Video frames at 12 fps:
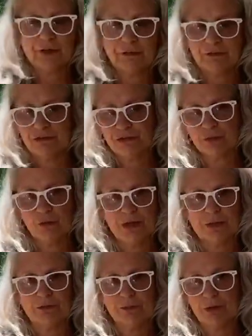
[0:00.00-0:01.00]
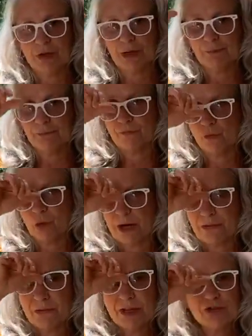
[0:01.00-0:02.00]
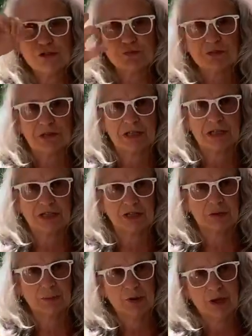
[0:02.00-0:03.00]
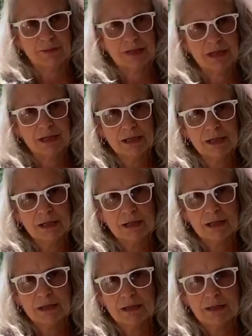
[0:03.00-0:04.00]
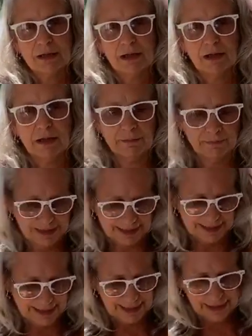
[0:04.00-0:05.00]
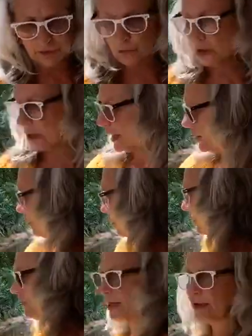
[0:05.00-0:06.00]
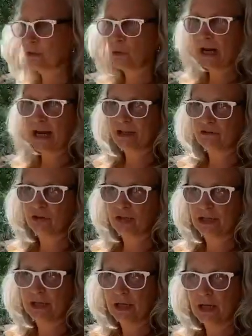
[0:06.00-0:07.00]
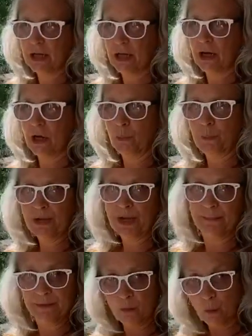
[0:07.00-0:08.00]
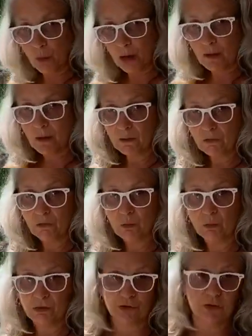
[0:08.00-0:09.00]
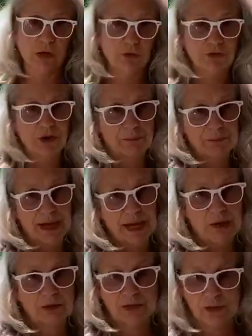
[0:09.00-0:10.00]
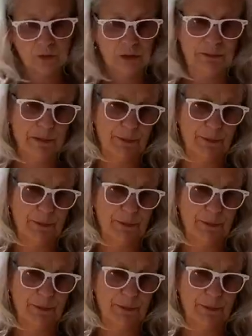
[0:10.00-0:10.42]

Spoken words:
Was just one that was put up for, I think, just so they could get to the plumbing. But this one and the one over there were actually opened up in the walls, which are closed up now, because I don't want people